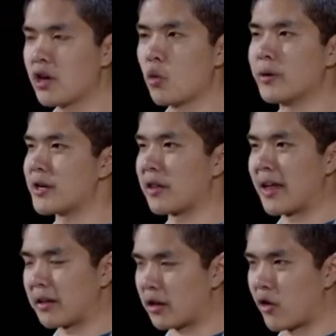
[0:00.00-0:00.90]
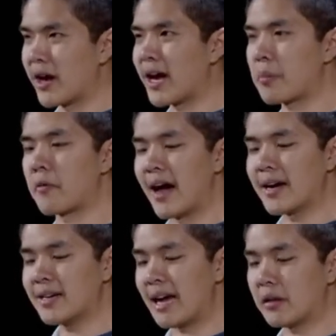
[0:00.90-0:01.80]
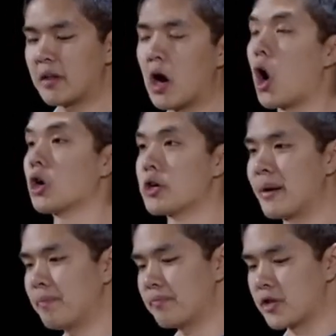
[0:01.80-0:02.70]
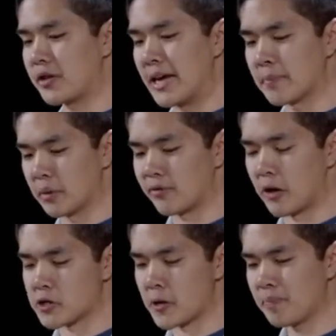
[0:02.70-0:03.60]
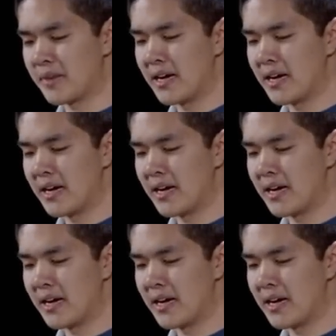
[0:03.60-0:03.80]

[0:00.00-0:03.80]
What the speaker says: which is that string I provided as the argument to the input function.